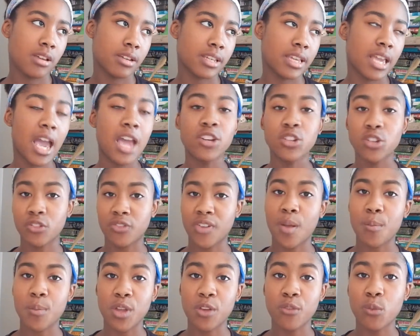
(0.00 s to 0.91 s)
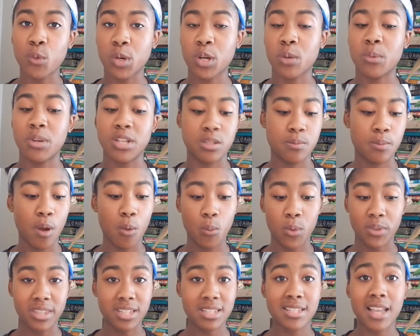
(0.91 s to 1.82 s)
can your family afford it, but it's about
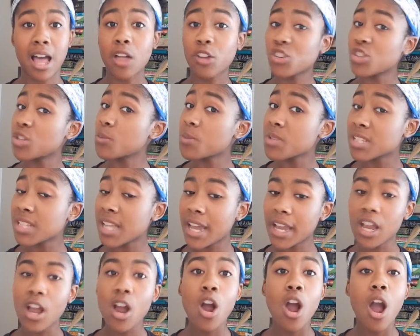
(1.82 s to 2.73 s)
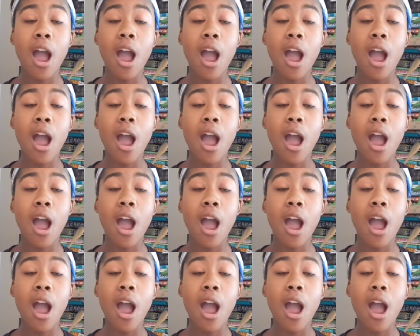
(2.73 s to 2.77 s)
what the scholarship is like,